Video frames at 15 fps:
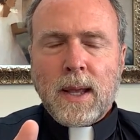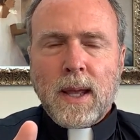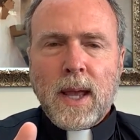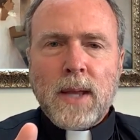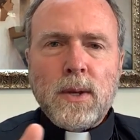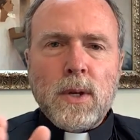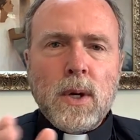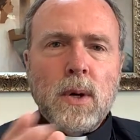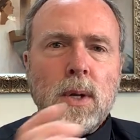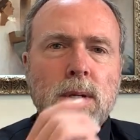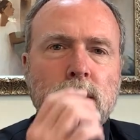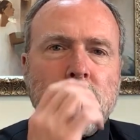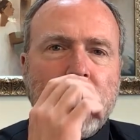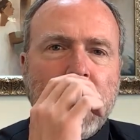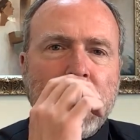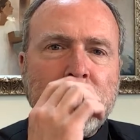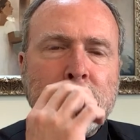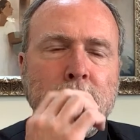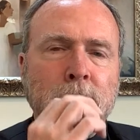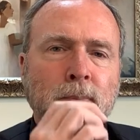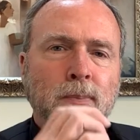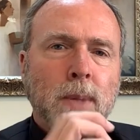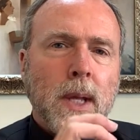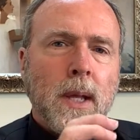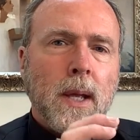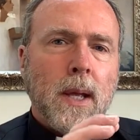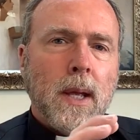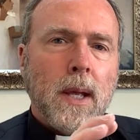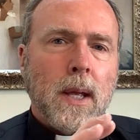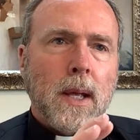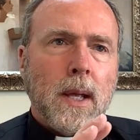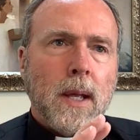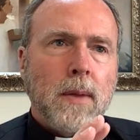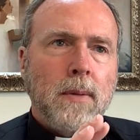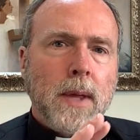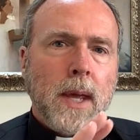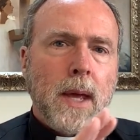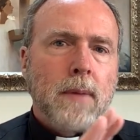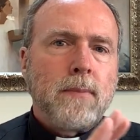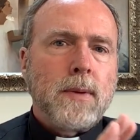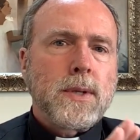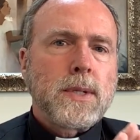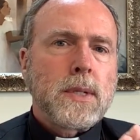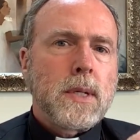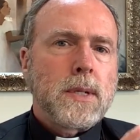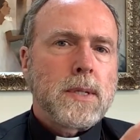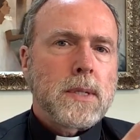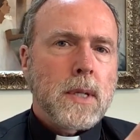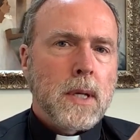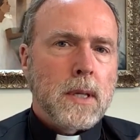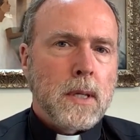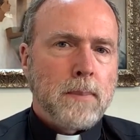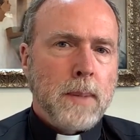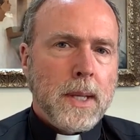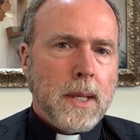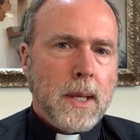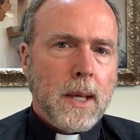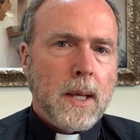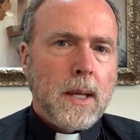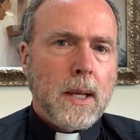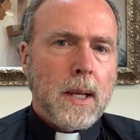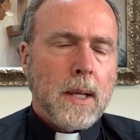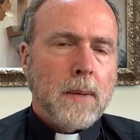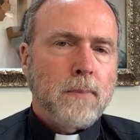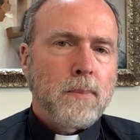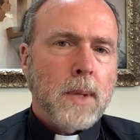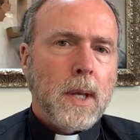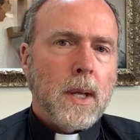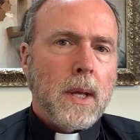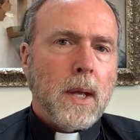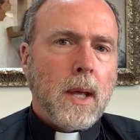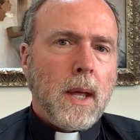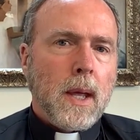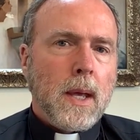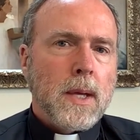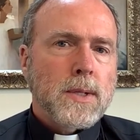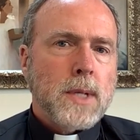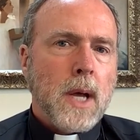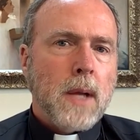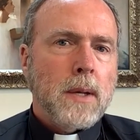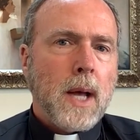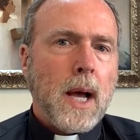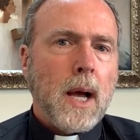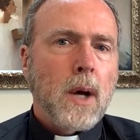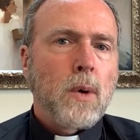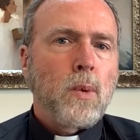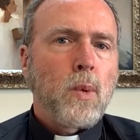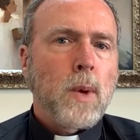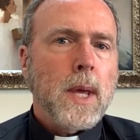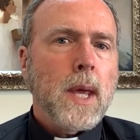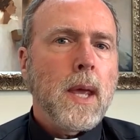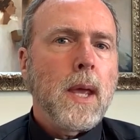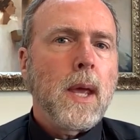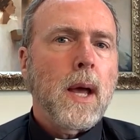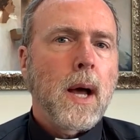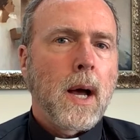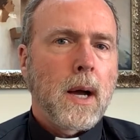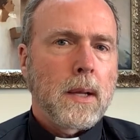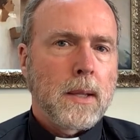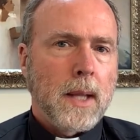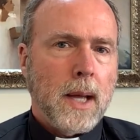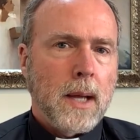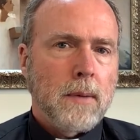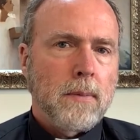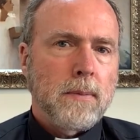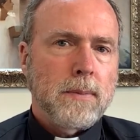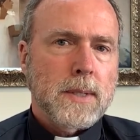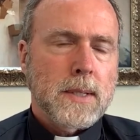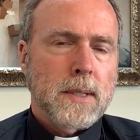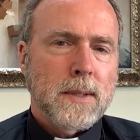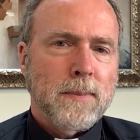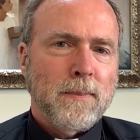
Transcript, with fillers: And notice that the emphasis in the beginning is on how we are loved.